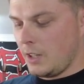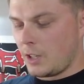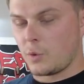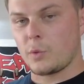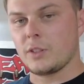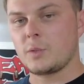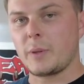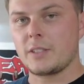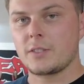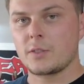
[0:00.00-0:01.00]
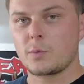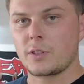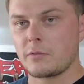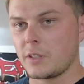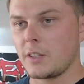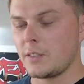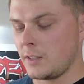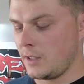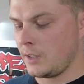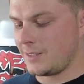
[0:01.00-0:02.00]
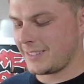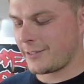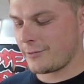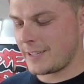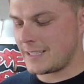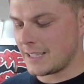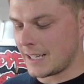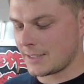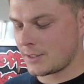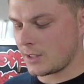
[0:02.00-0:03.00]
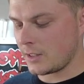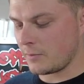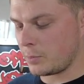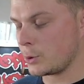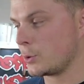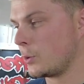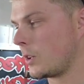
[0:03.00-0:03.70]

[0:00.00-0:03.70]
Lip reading: our wheel spacers, we're going to run 3 dots of blue